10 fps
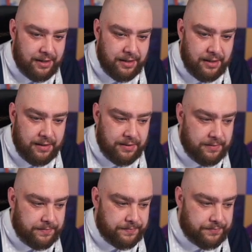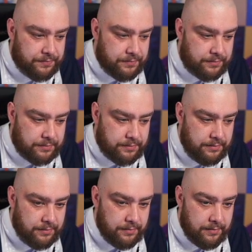
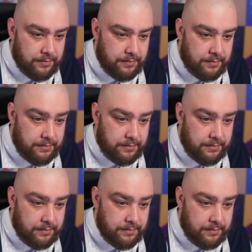Nobody speaks.